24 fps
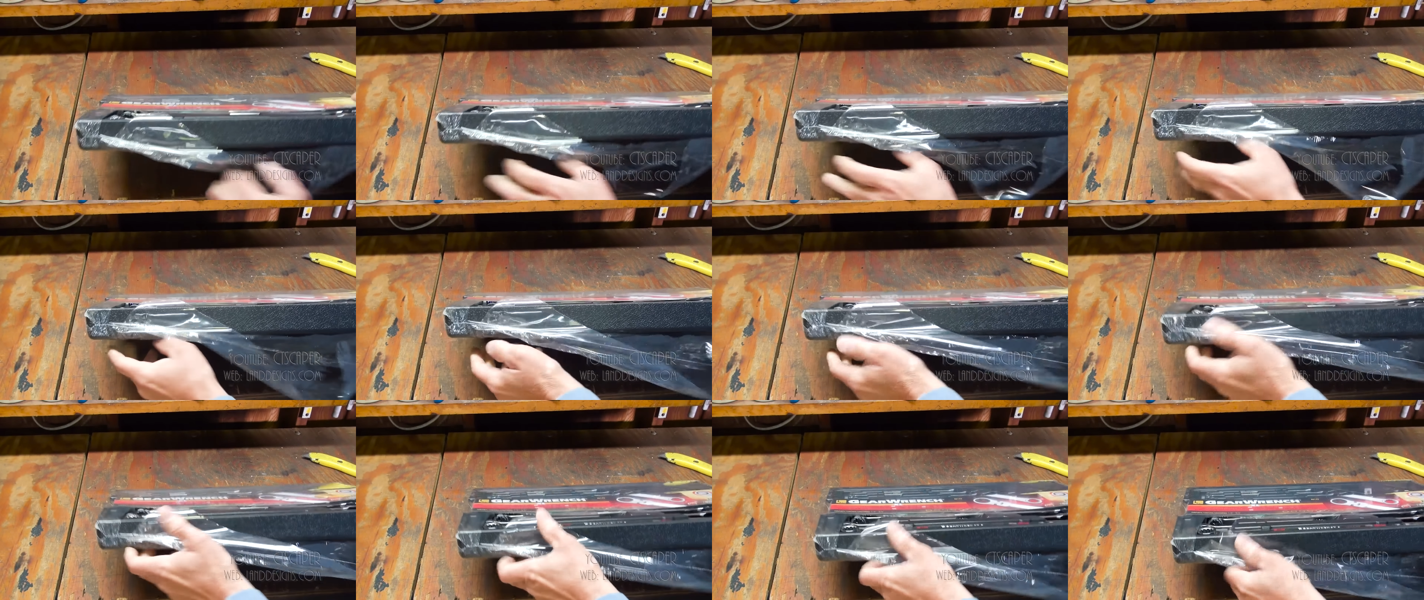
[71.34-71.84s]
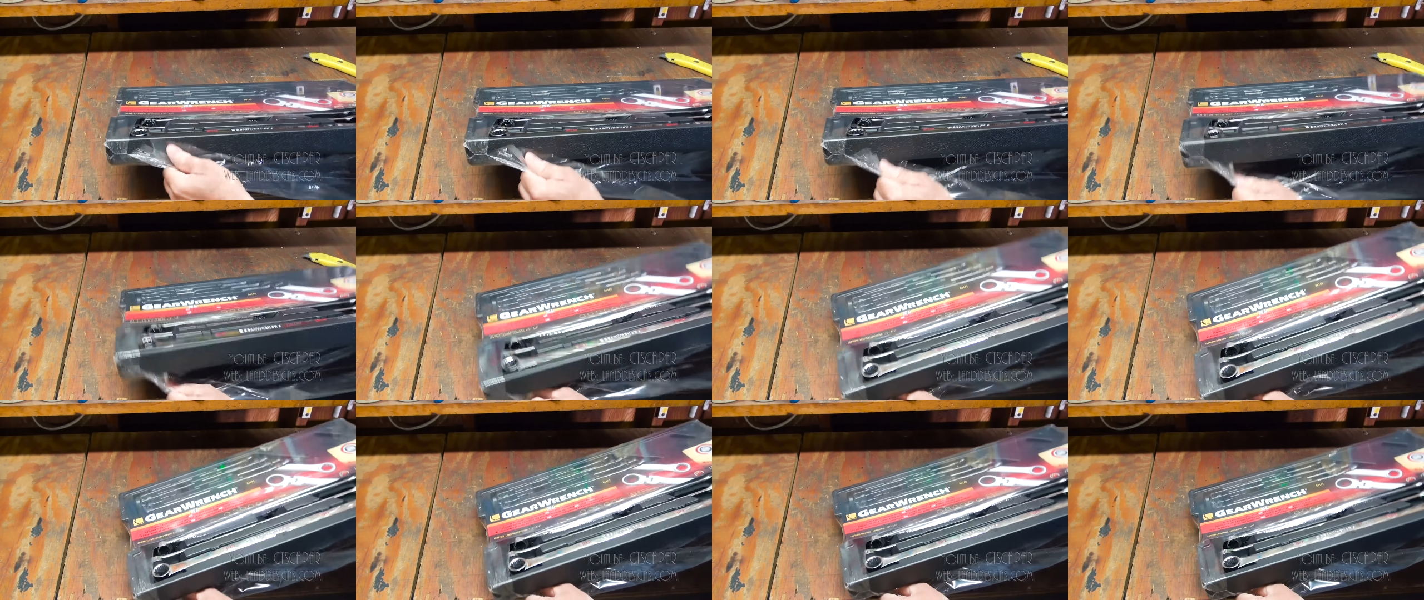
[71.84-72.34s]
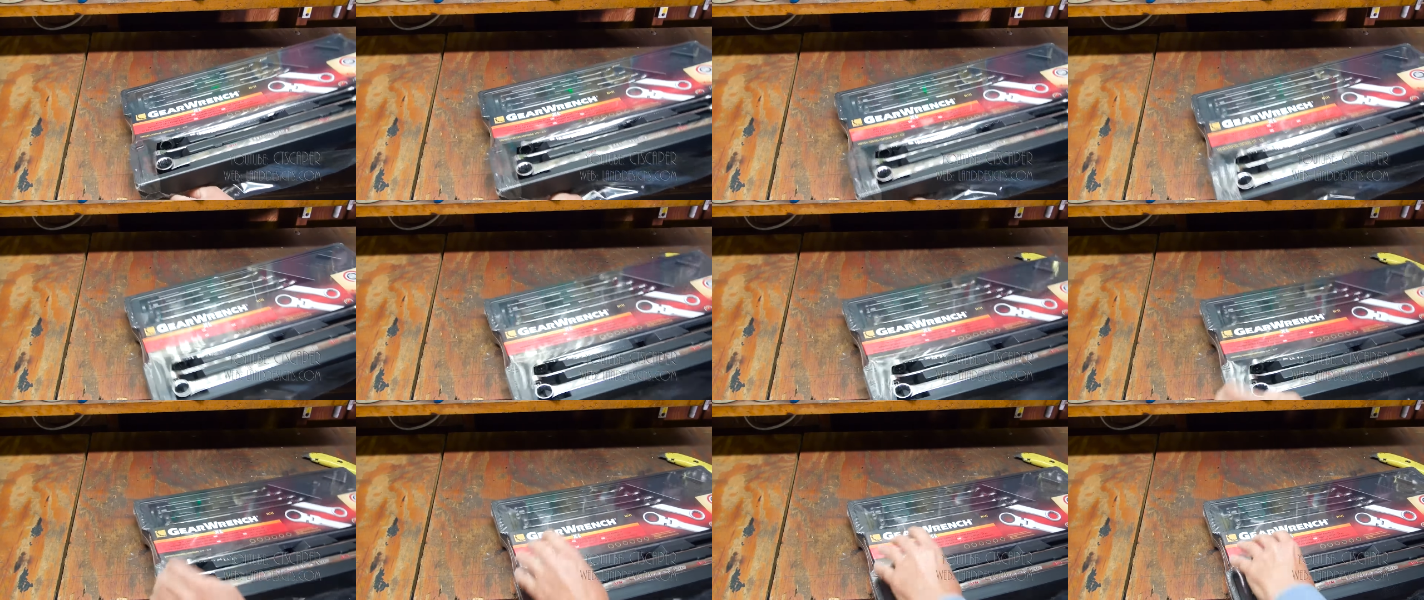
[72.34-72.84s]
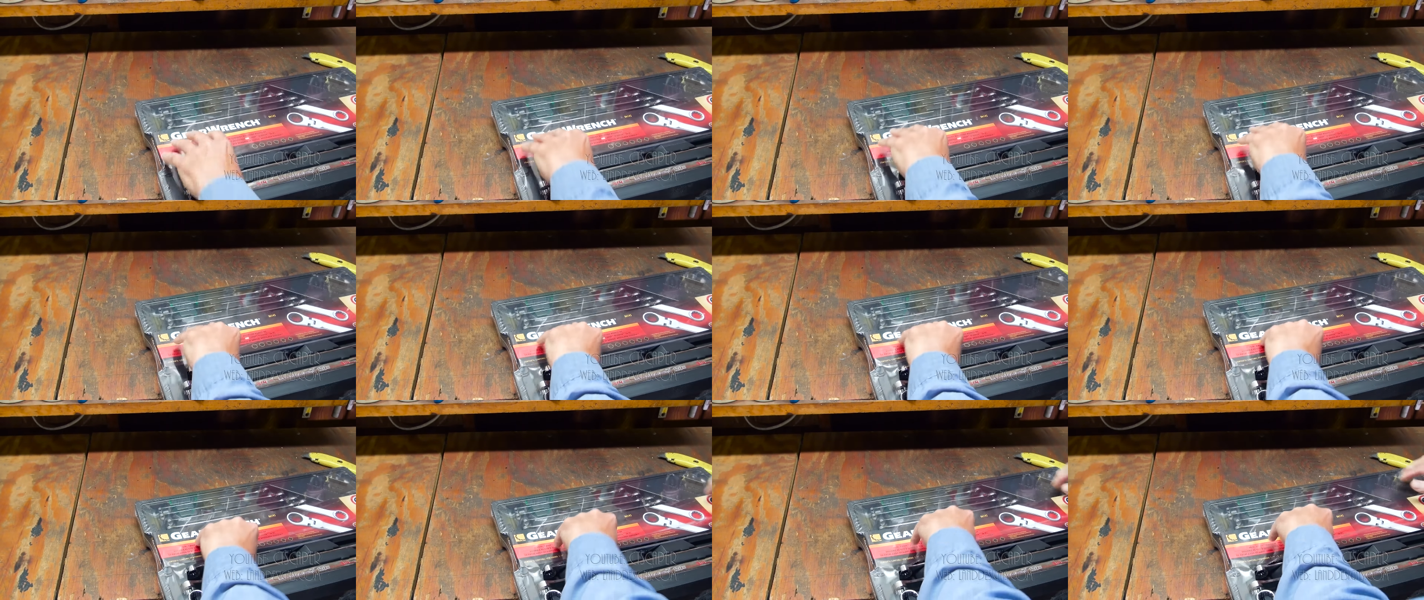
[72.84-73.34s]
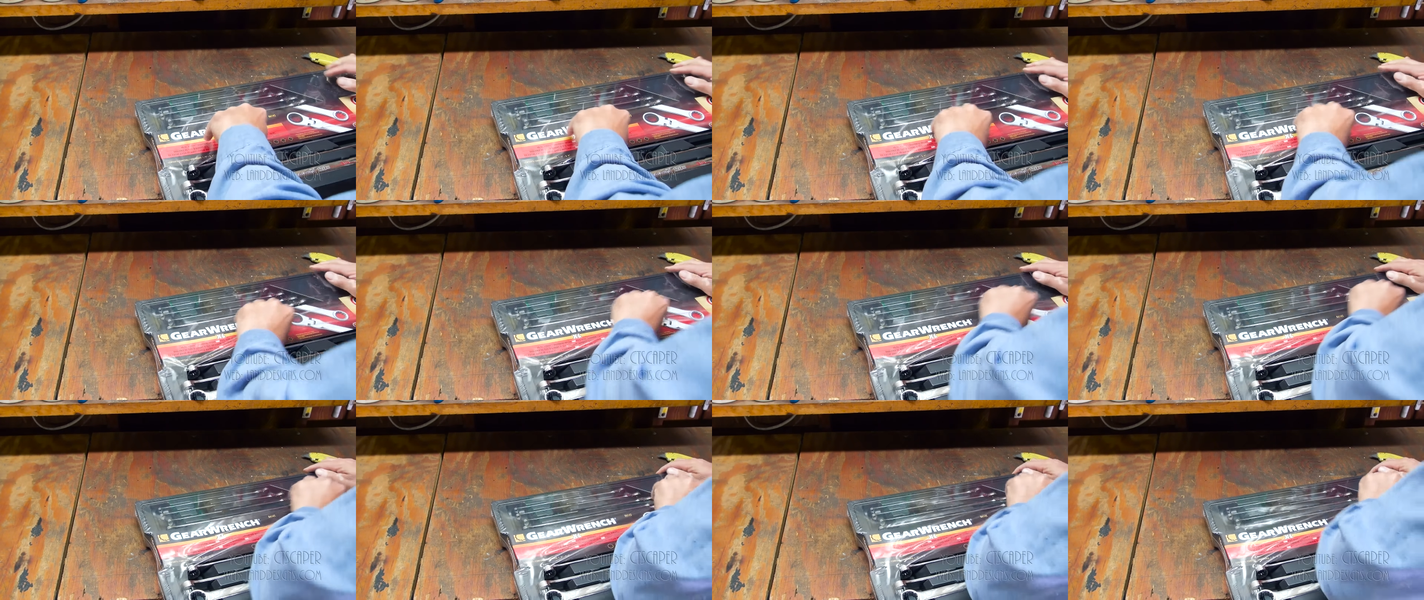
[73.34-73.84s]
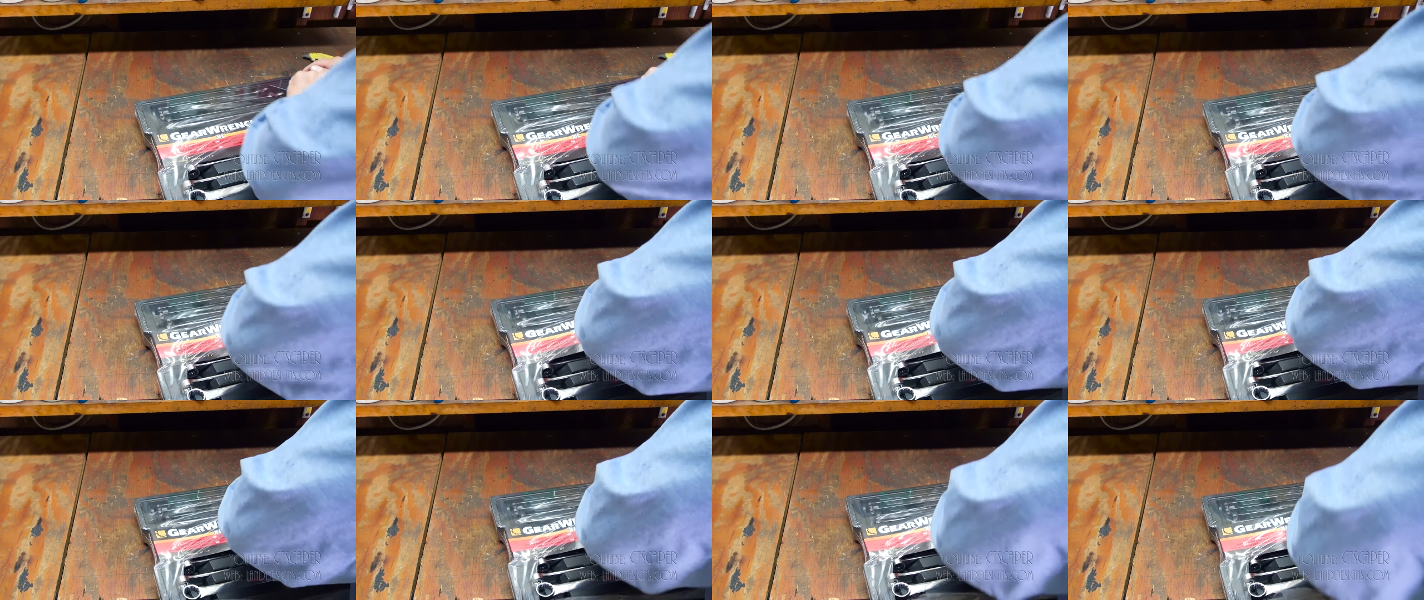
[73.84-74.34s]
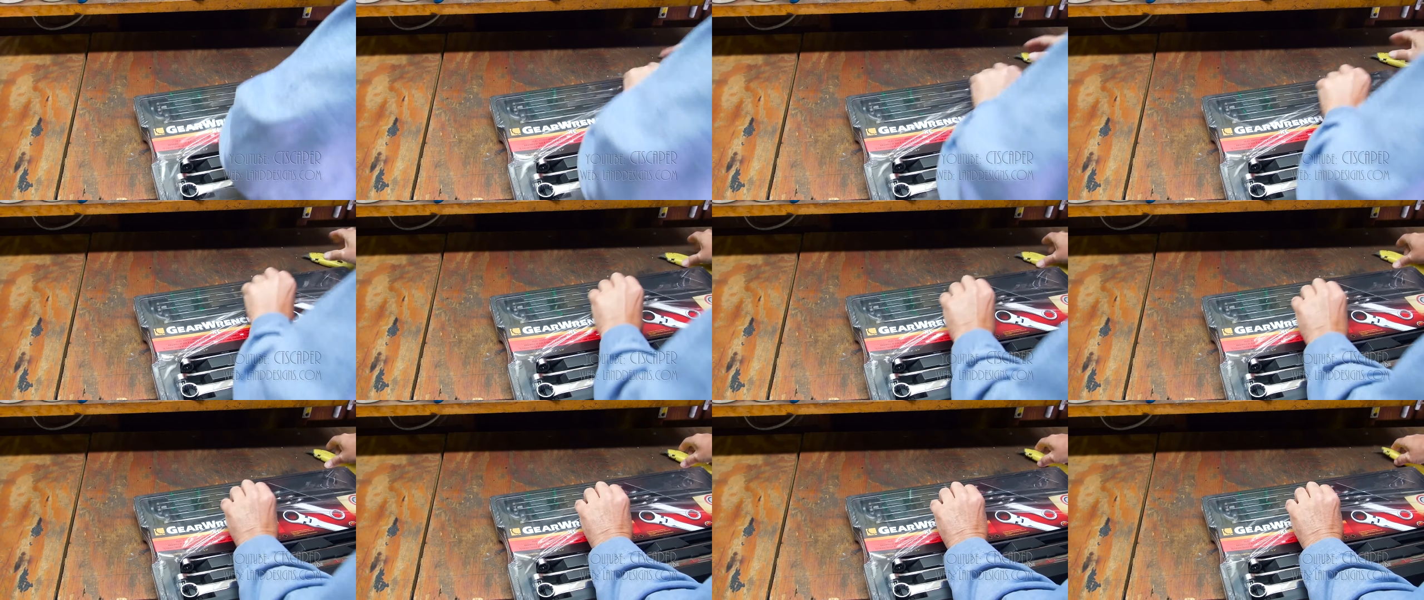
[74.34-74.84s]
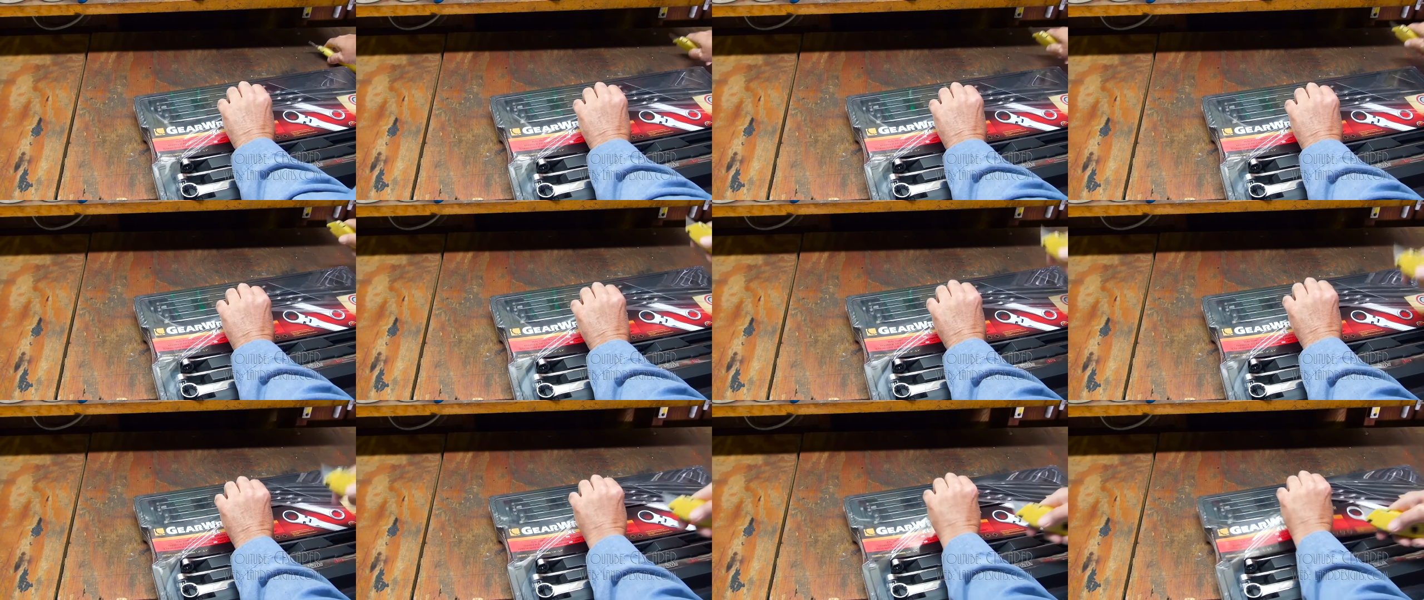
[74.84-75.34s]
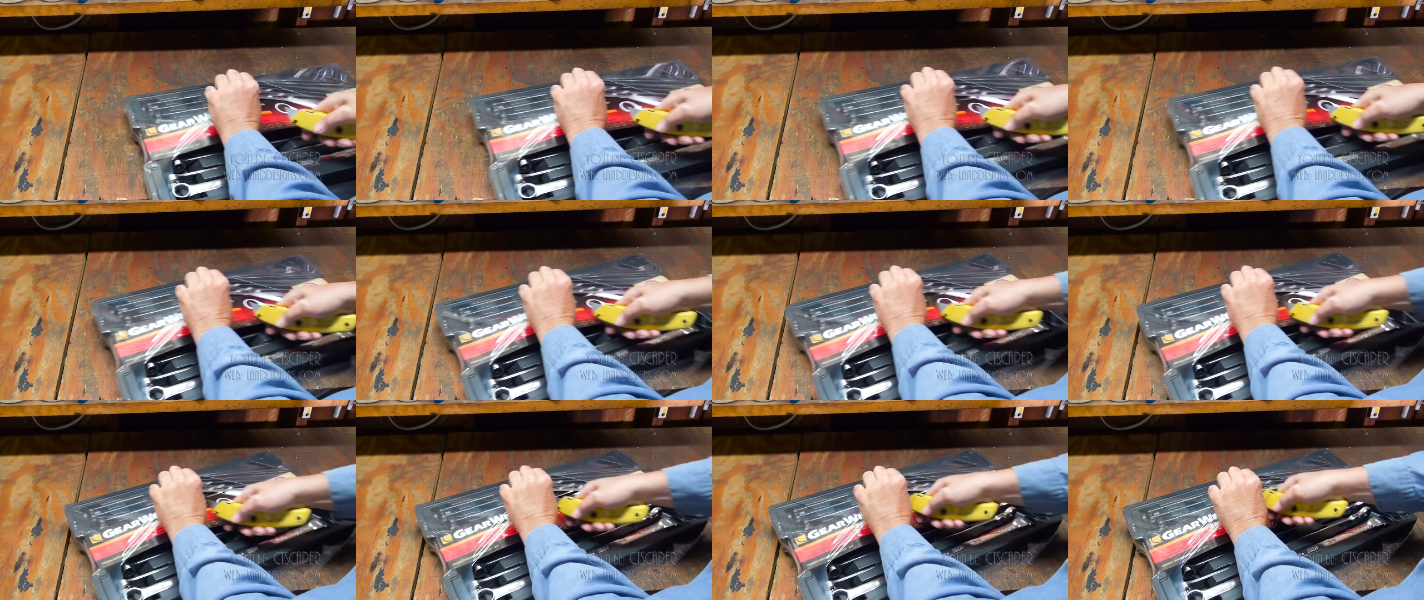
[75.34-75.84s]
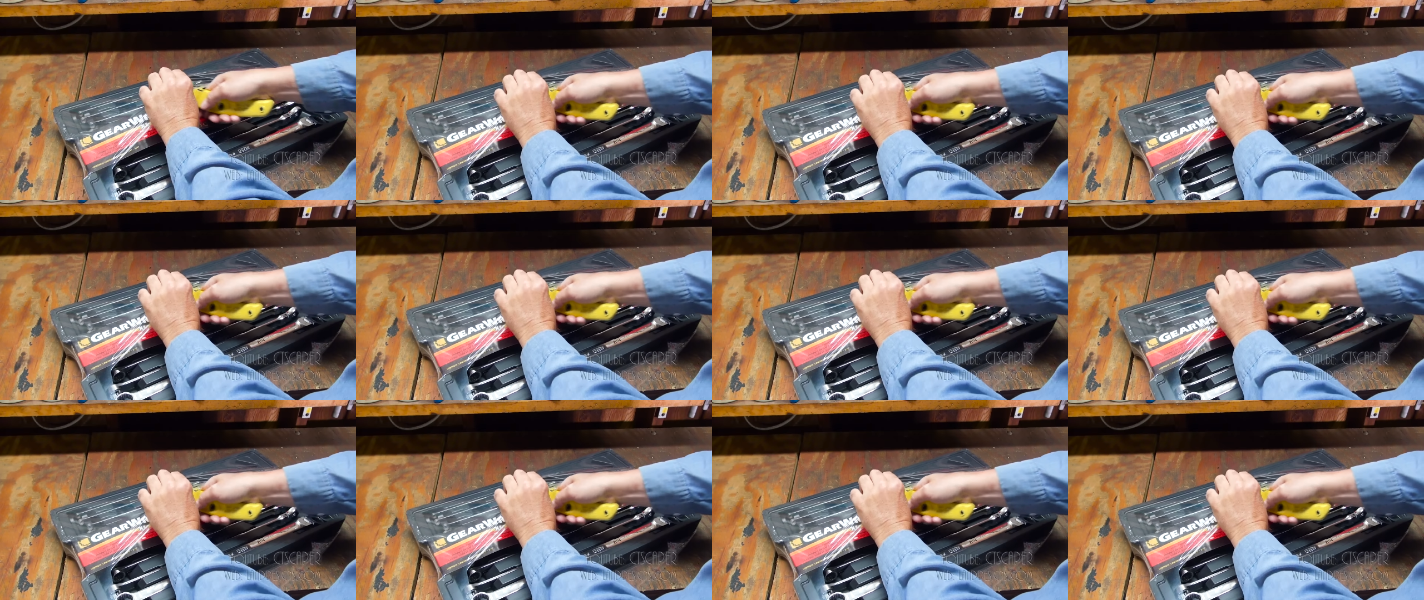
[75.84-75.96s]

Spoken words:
(no speaker visible)